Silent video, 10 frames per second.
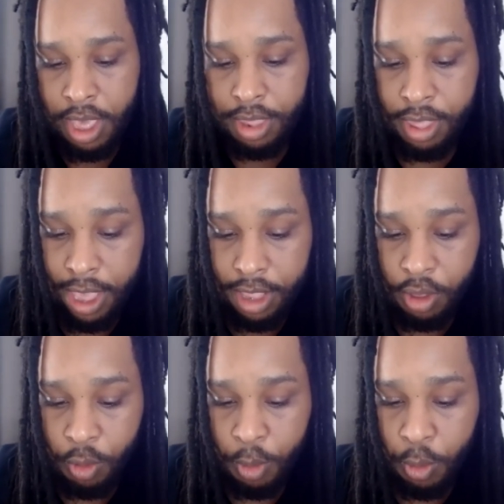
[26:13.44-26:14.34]
Stand
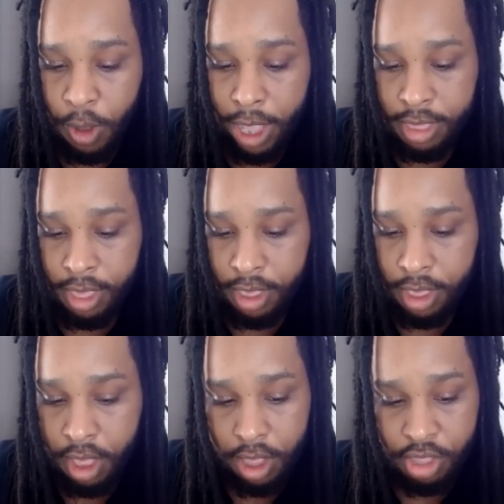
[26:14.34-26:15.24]
Watie,
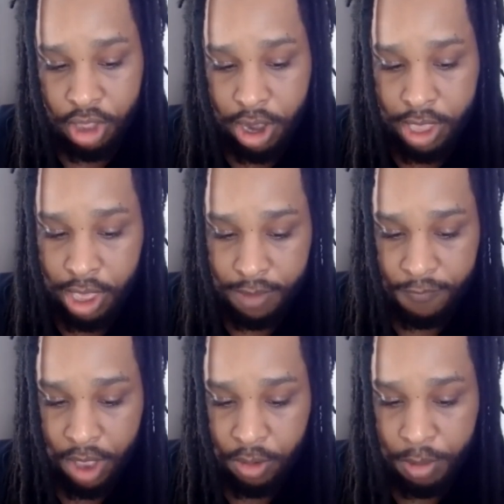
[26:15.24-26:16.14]
a Cherokee
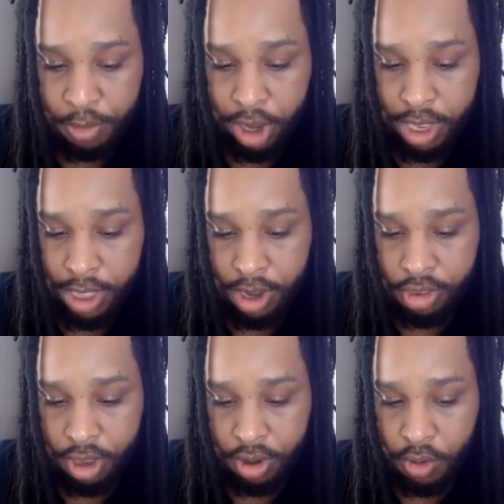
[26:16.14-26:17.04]
Confederate brigadier
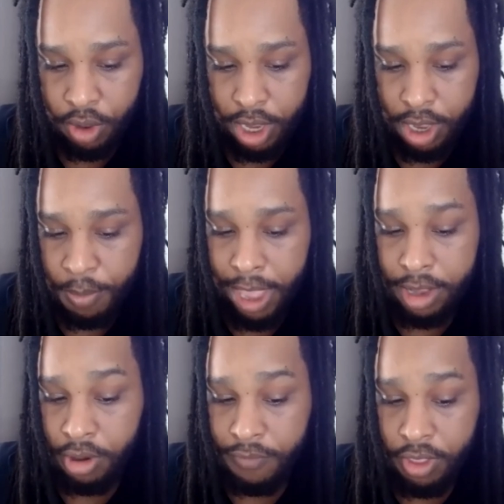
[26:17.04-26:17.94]
general and
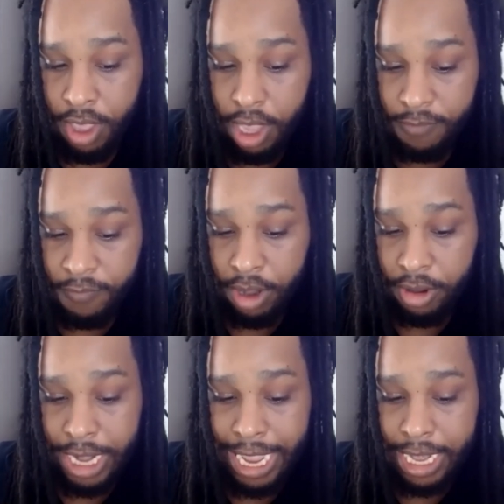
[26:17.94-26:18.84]
commander of the
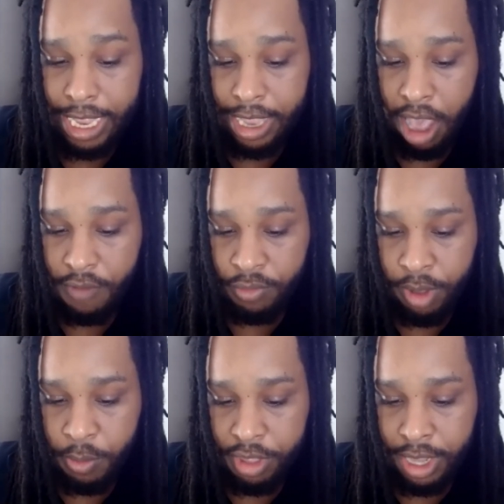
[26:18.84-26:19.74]
Confederate Indian Cavalry,
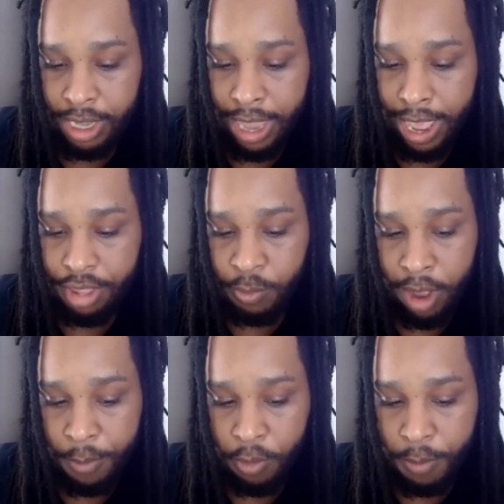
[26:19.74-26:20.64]
was the last
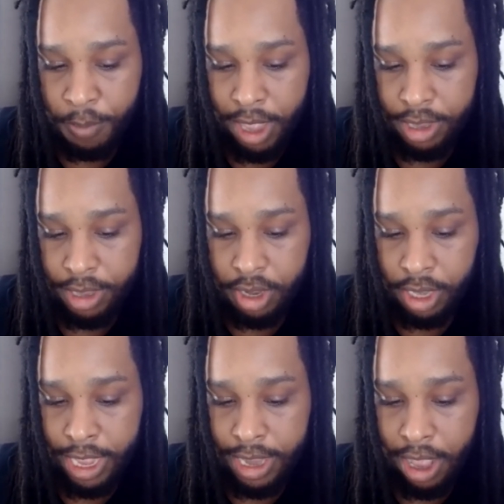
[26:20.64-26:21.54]
rebel commander to
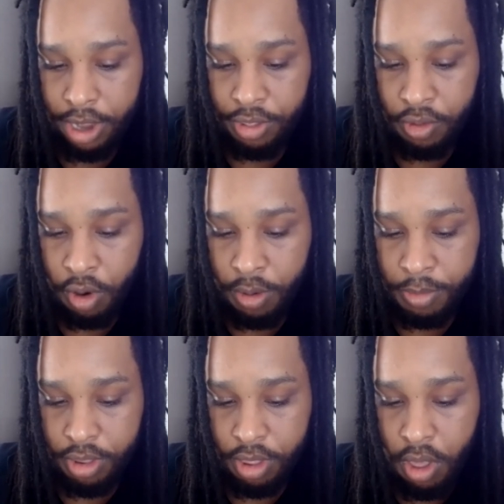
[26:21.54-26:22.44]
lay down his
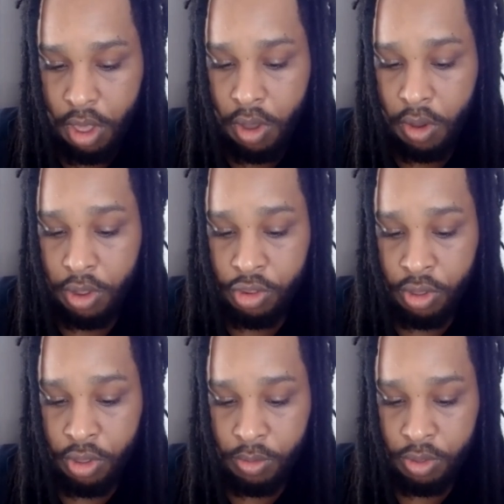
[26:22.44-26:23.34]
arms on
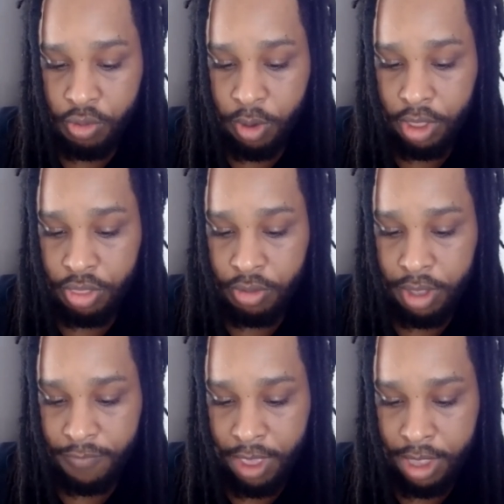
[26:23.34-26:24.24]
June
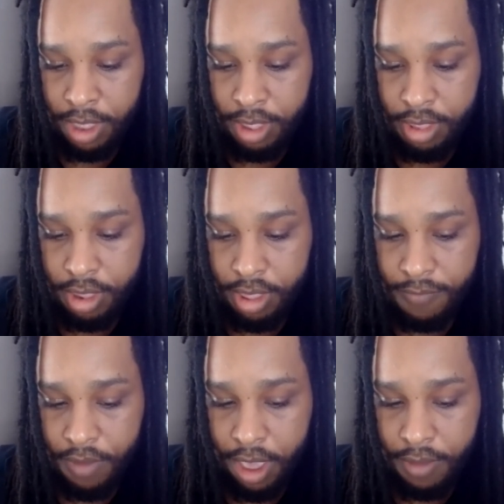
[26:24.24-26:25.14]
23 of
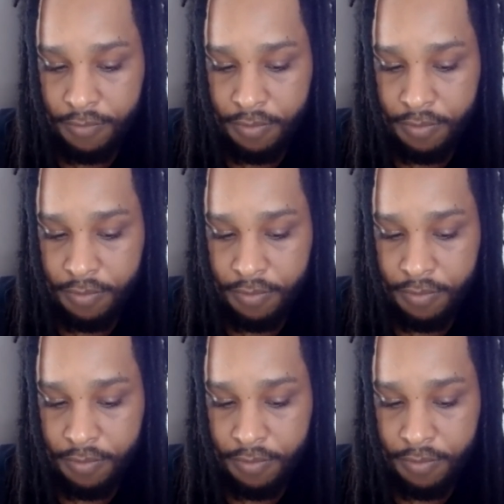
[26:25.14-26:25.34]
1865.